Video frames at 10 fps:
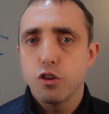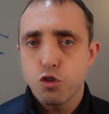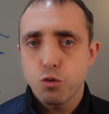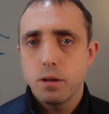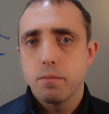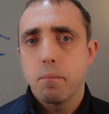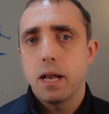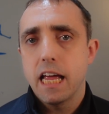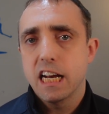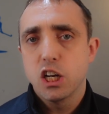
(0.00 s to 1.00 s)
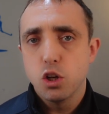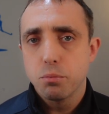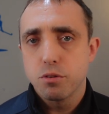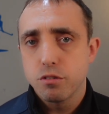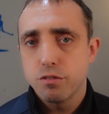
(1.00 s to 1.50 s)
treatment plan and
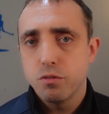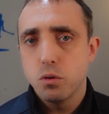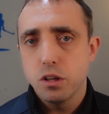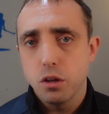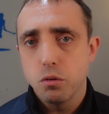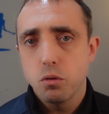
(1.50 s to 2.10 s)
options for you,